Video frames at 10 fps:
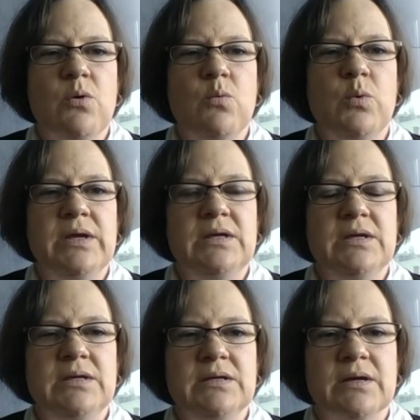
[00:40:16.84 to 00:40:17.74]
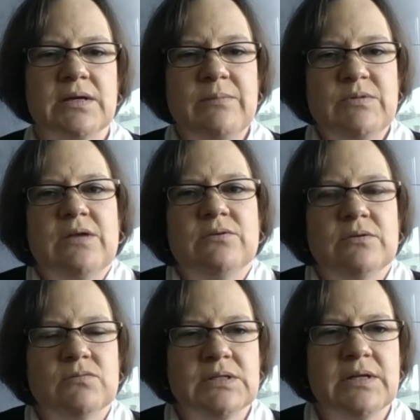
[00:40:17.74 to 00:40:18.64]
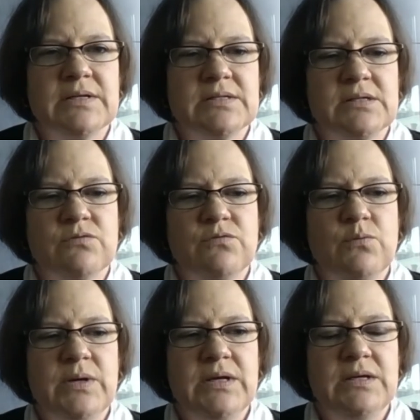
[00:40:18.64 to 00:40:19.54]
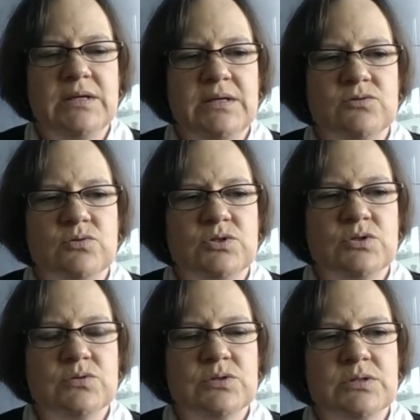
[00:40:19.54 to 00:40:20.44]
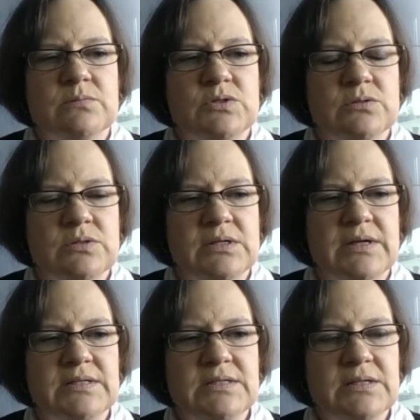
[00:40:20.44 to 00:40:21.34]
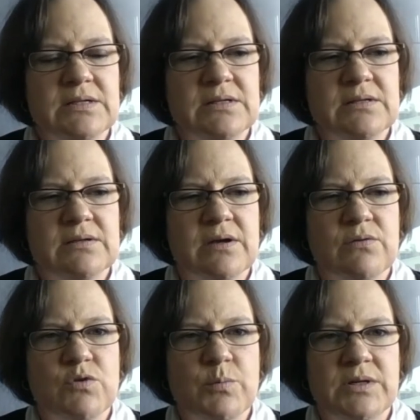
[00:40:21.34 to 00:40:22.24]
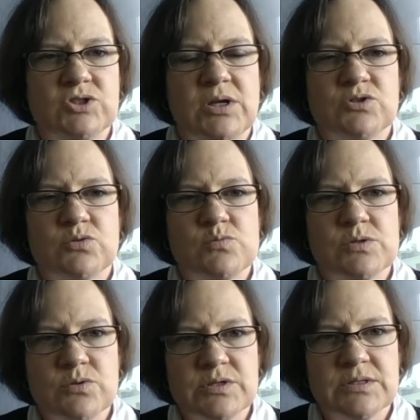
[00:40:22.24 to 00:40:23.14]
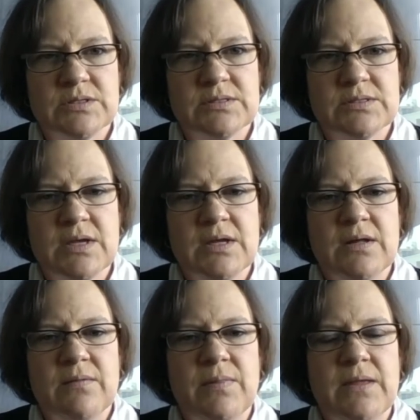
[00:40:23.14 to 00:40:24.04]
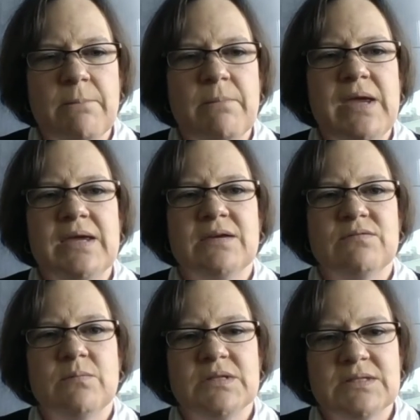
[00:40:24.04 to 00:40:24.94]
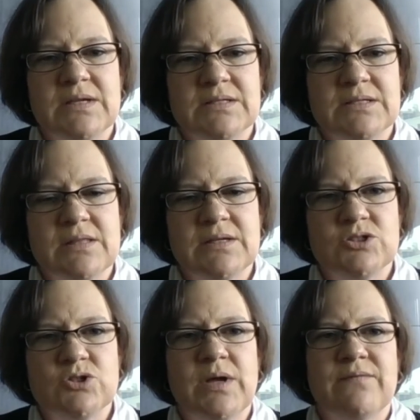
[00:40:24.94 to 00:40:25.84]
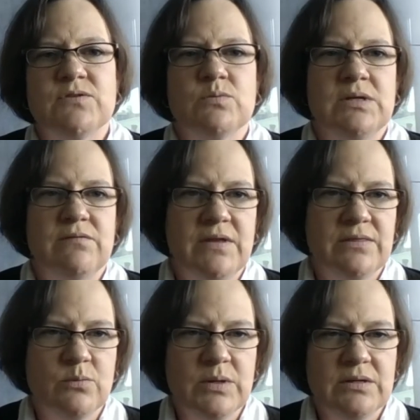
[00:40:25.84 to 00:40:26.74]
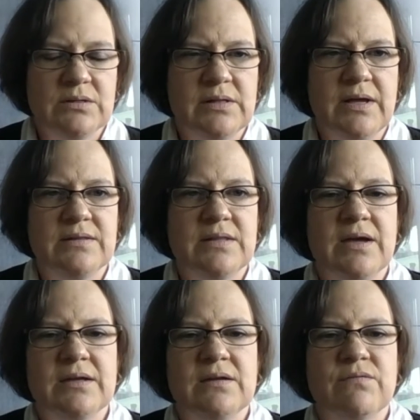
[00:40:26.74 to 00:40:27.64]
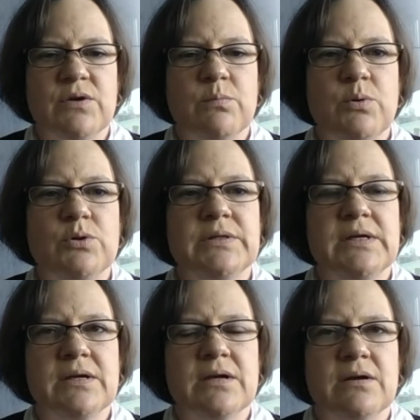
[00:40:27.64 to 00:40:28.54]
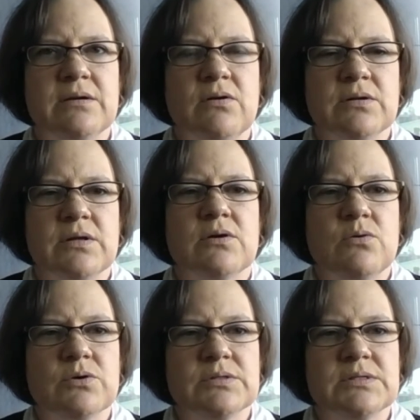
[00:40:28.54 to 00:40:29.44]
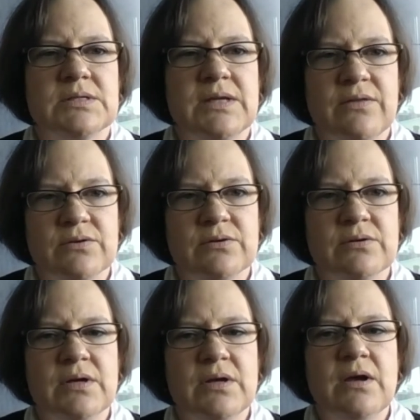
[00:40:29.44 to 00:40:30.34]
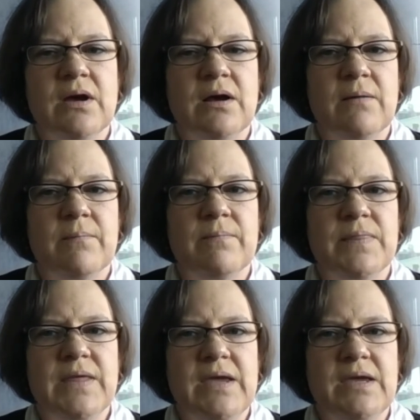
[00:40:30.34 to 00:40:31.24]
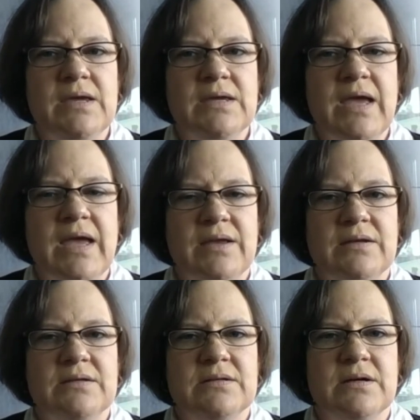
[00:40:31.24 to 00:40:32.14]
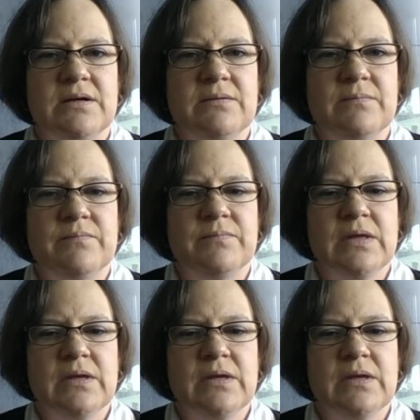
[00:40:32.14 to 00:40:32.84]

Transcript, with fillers: we came together and realized if we introduce them to the idea of open educational resources, it may give them the sense that they don't have to reinvent the wheel and that if they're pulling an online course together, um, they can um,